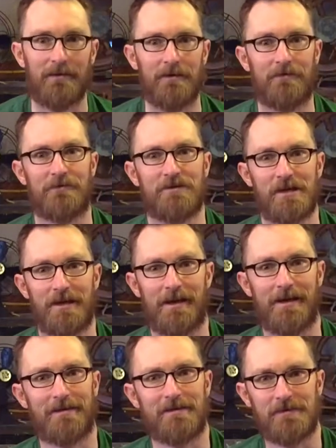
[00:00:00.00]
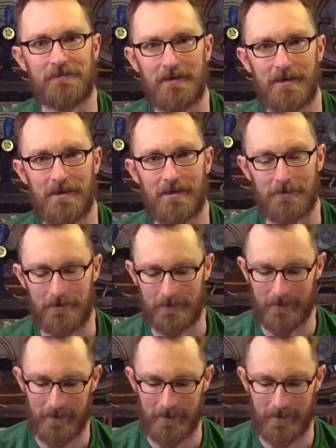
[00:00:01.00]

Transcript: Thanks for checking out this video.